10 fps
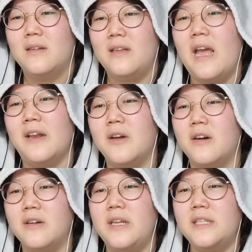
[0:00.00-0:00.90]
Yeah,
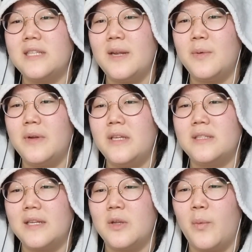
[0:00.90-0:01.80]
no, he's like
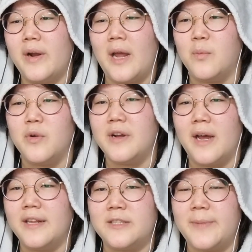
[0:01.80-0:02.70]
he's like the one I would
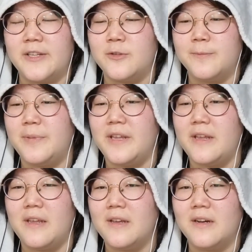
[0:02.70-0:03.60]
not expect to
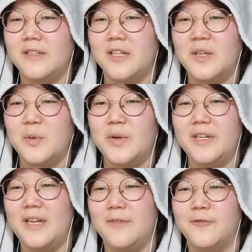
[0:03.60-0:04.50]
be a
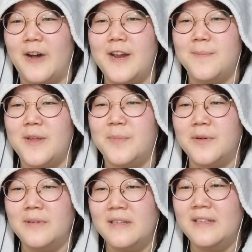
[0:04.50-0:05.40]
delinquent and fight people.